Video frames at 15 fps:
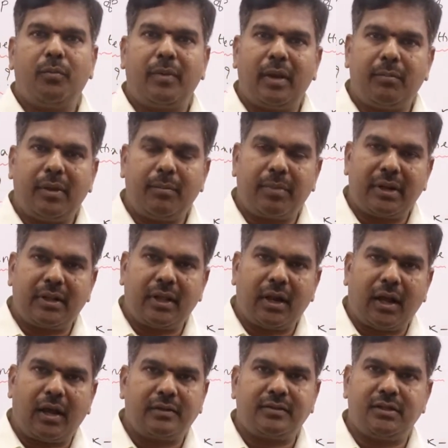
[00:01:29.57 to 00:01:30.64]
may be
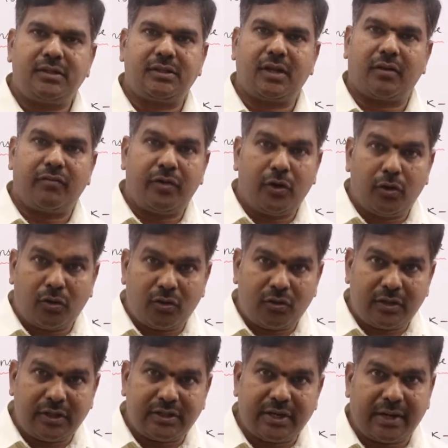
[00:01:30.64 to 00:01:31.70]
brother or sister. We don't
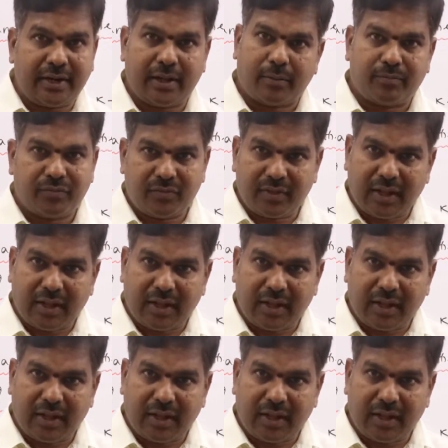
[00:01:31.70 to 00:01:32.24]
know the gender.